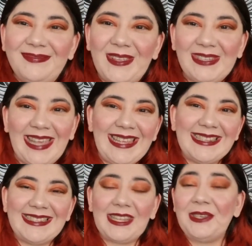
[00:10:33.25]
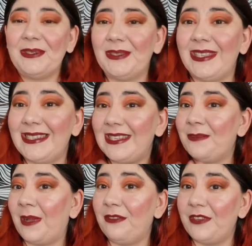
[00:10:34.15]
Okay, so this is
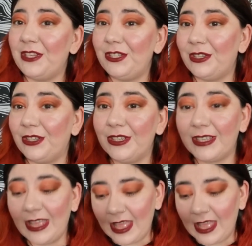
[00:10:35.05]
my finished look.